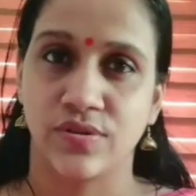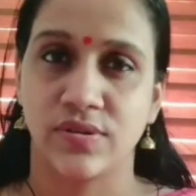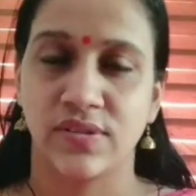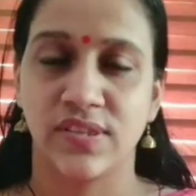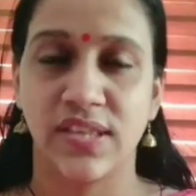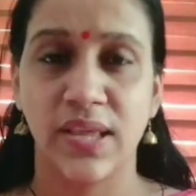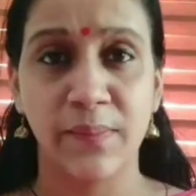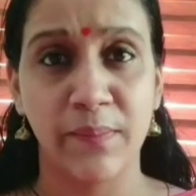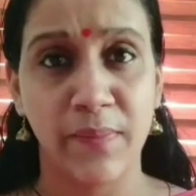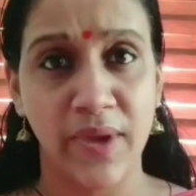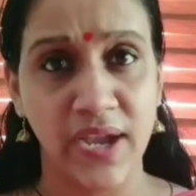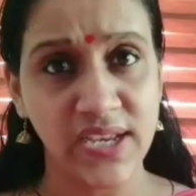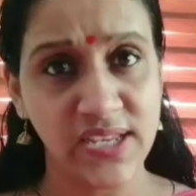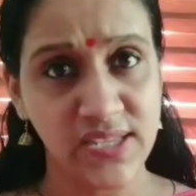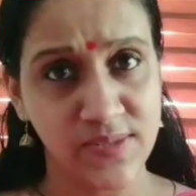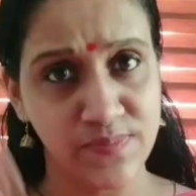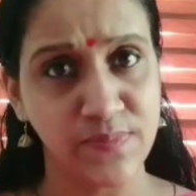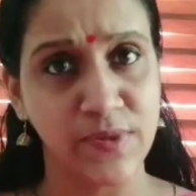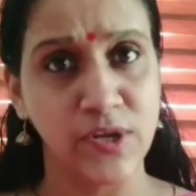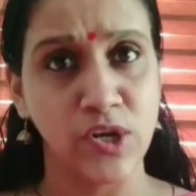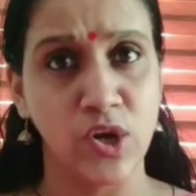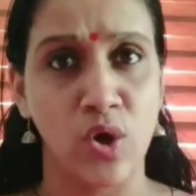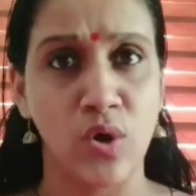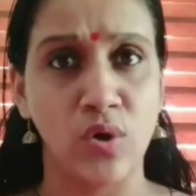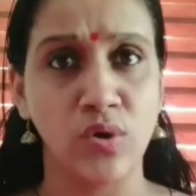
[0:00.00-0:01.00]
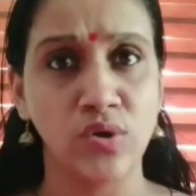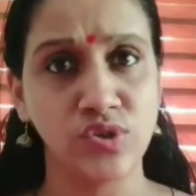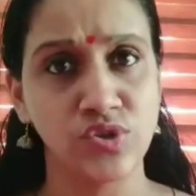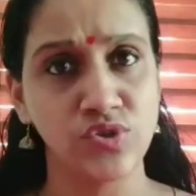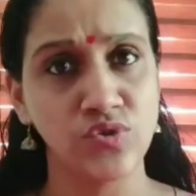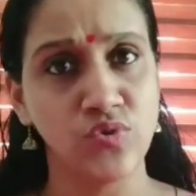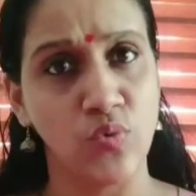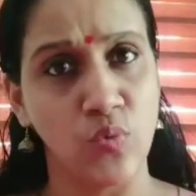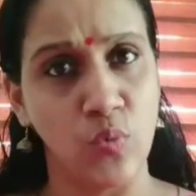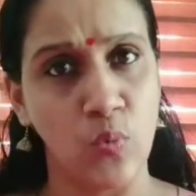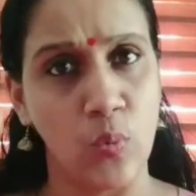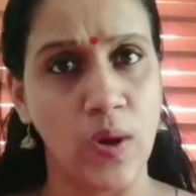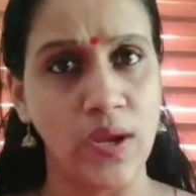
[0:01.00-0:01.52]
They might belong to
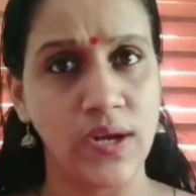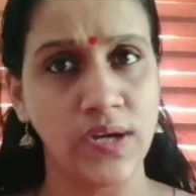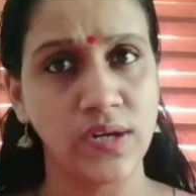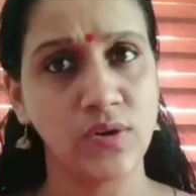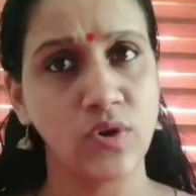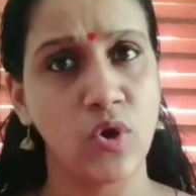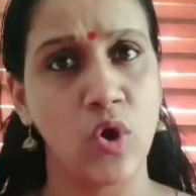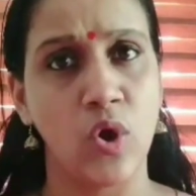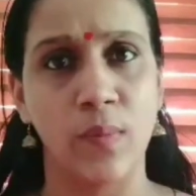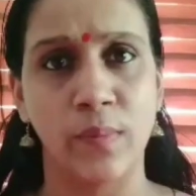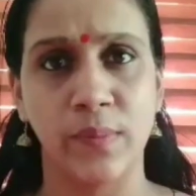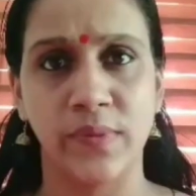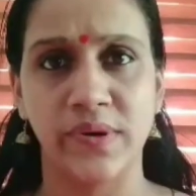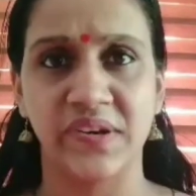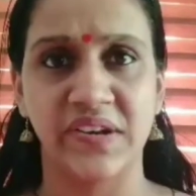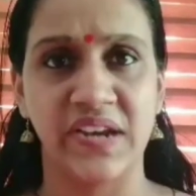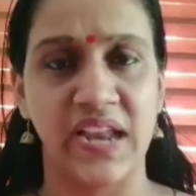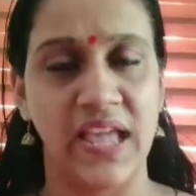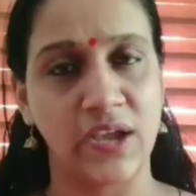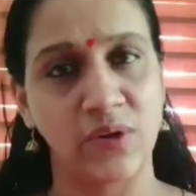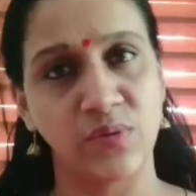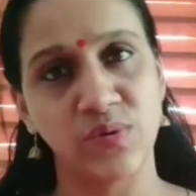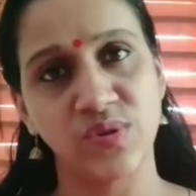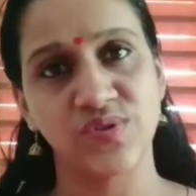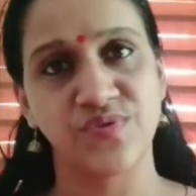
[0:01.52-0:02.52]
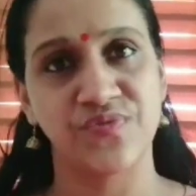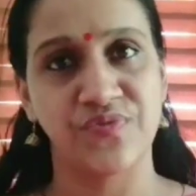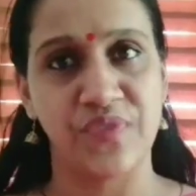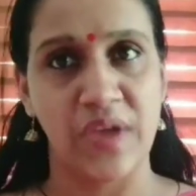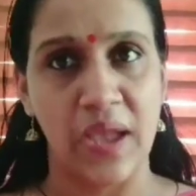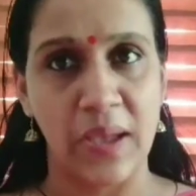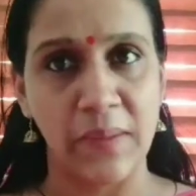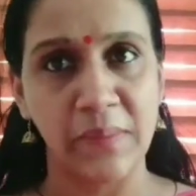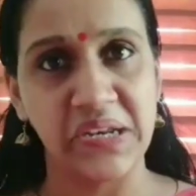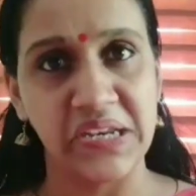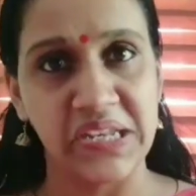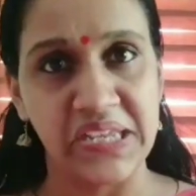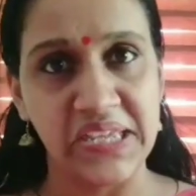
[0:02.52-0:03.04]
one common language
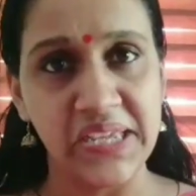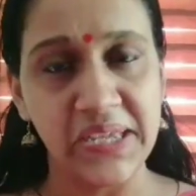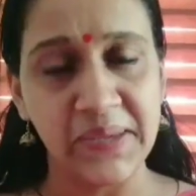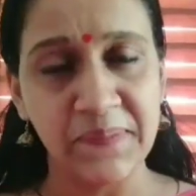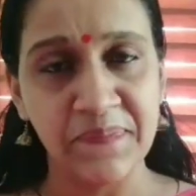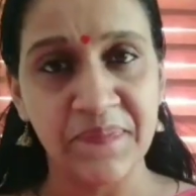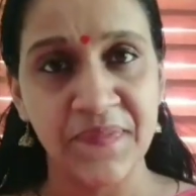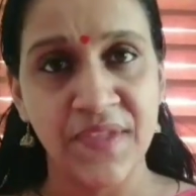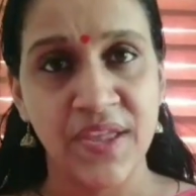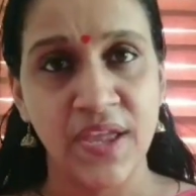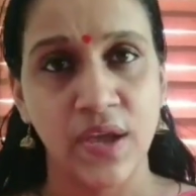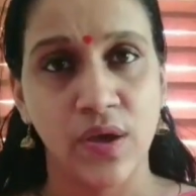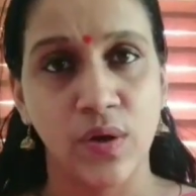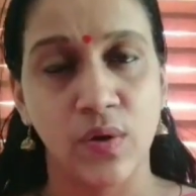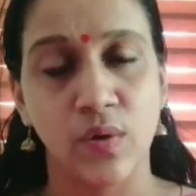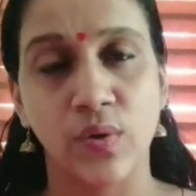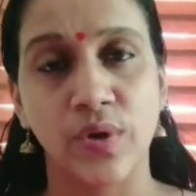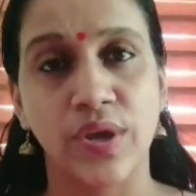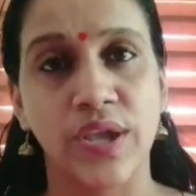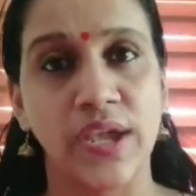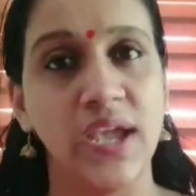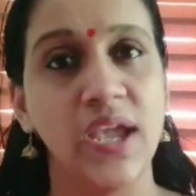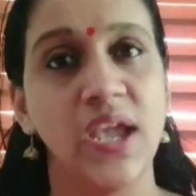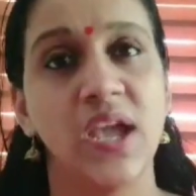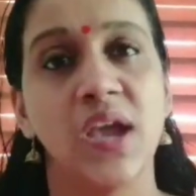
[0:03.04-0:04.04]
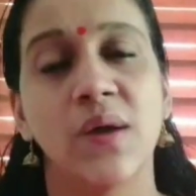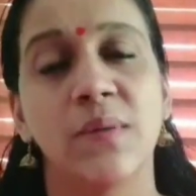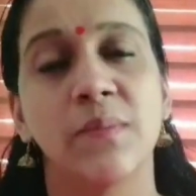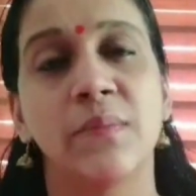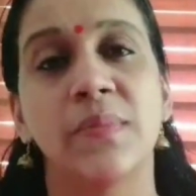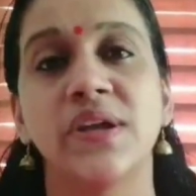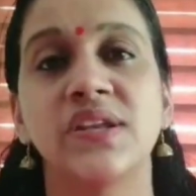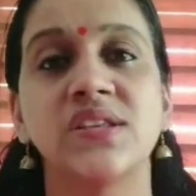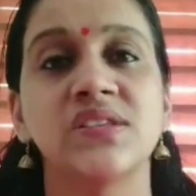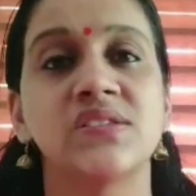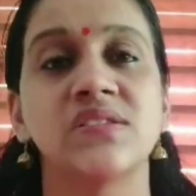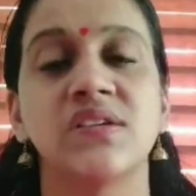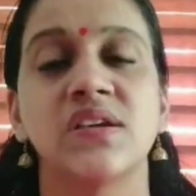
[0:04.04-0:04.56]
family, okay,
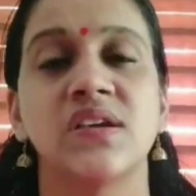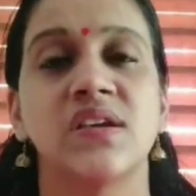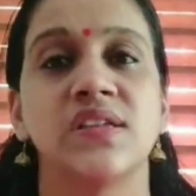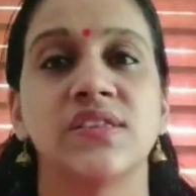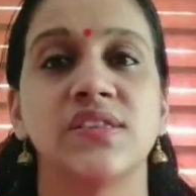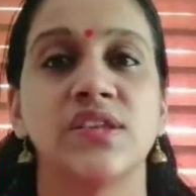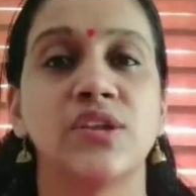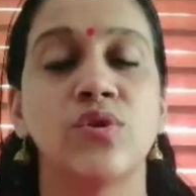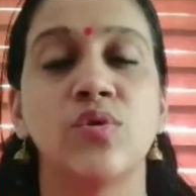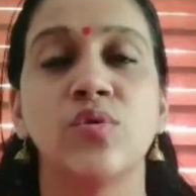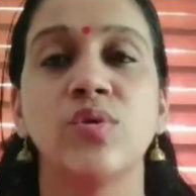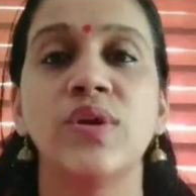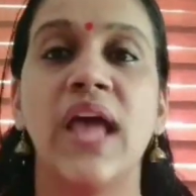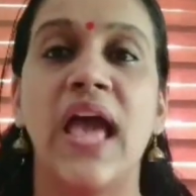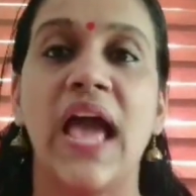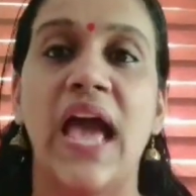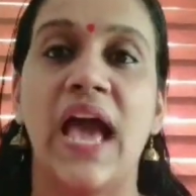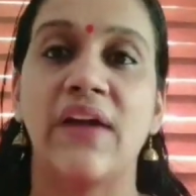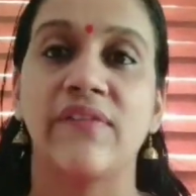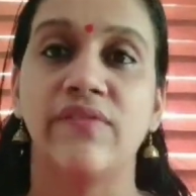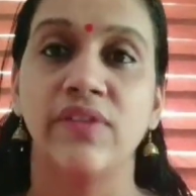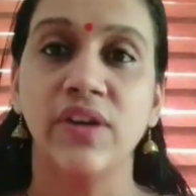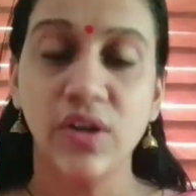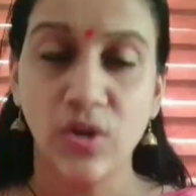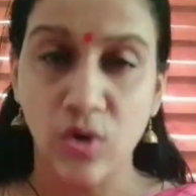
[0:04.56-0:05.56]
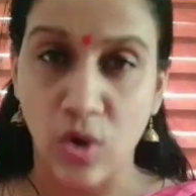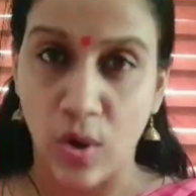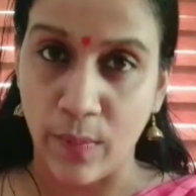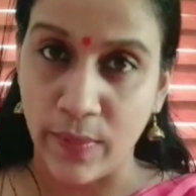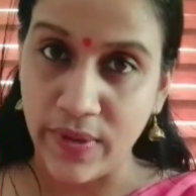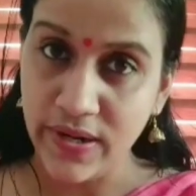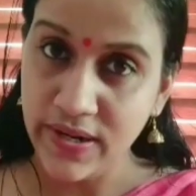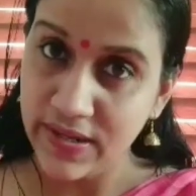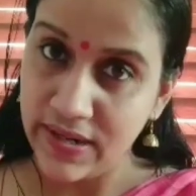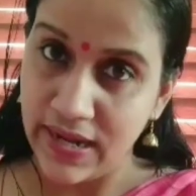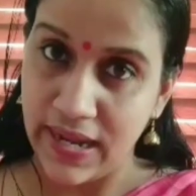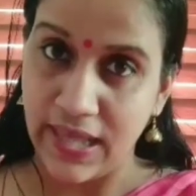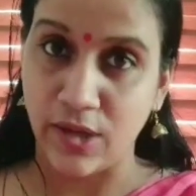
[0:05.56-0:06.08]
but they don't have a common
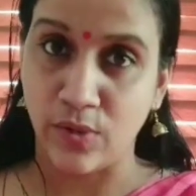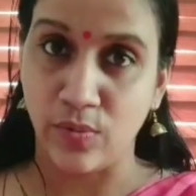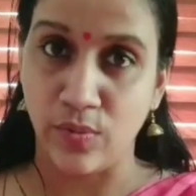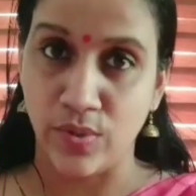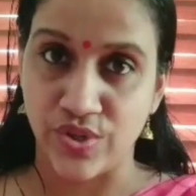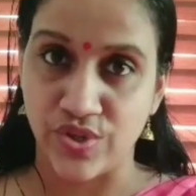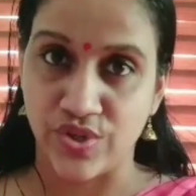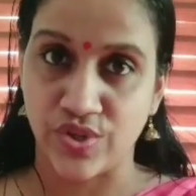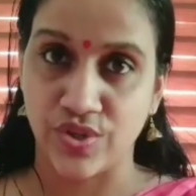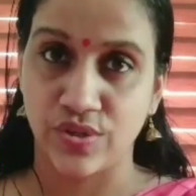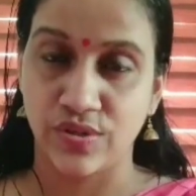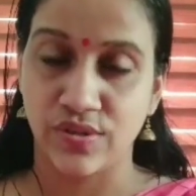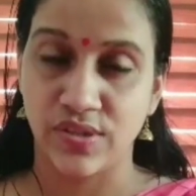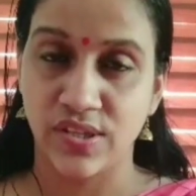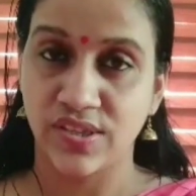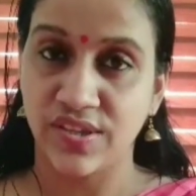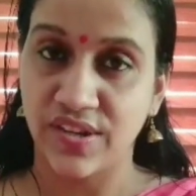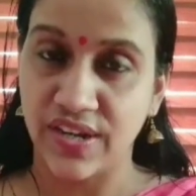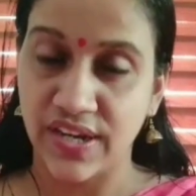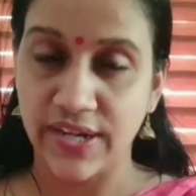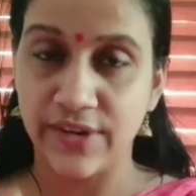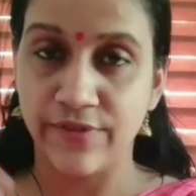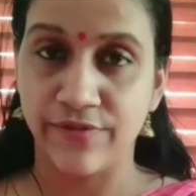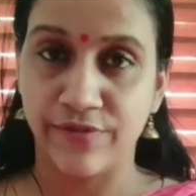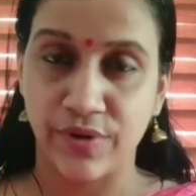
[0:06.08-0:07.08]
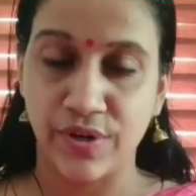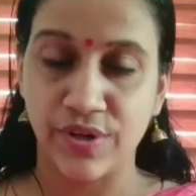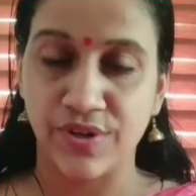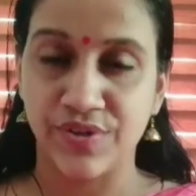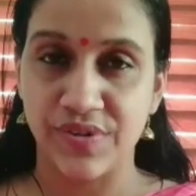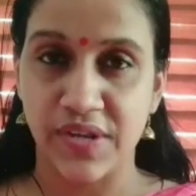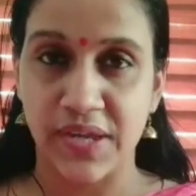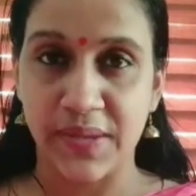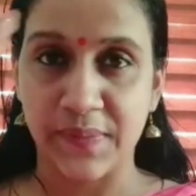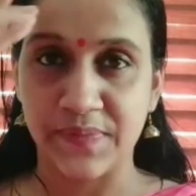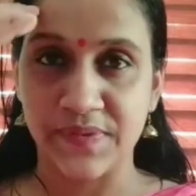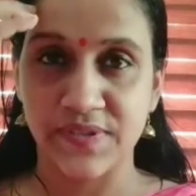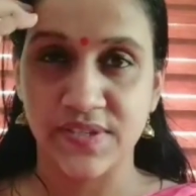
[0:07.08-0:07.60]
language, the three different
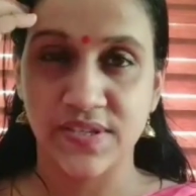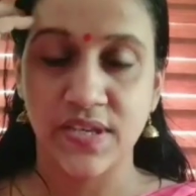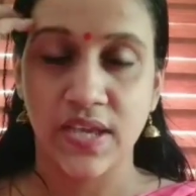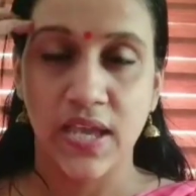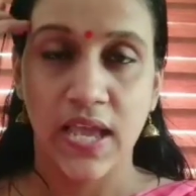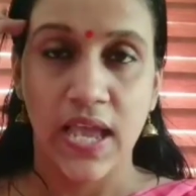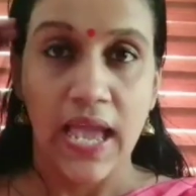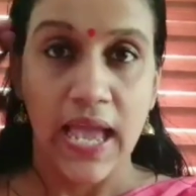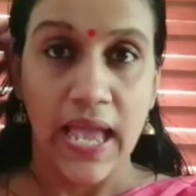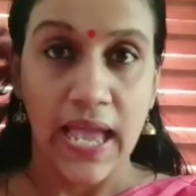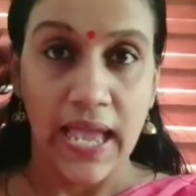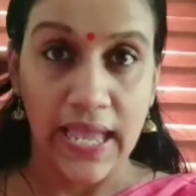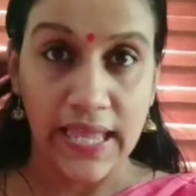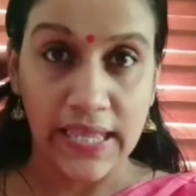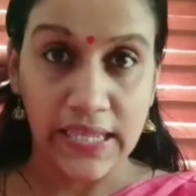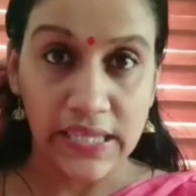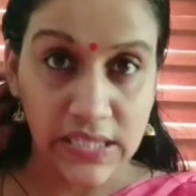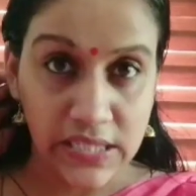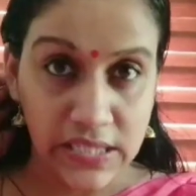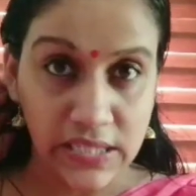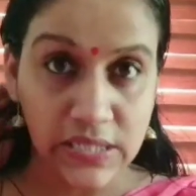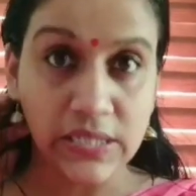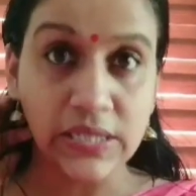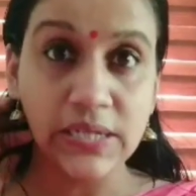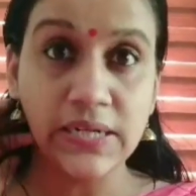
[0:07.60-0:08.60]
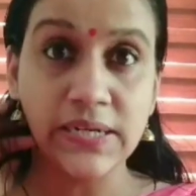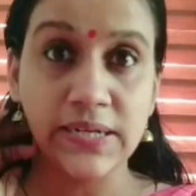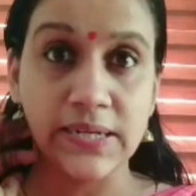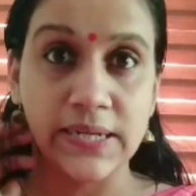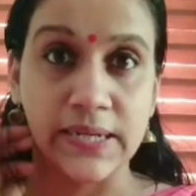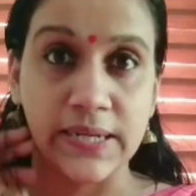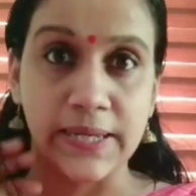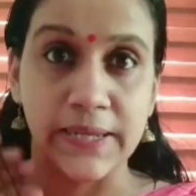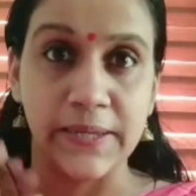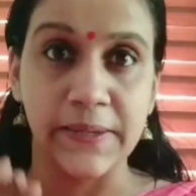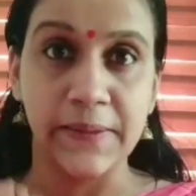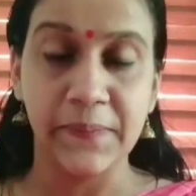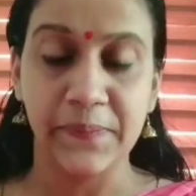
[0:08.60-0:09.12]
tribes. And
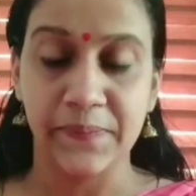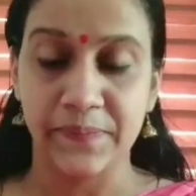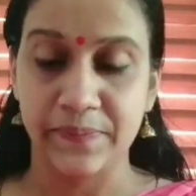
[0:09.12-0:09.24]
thirdly,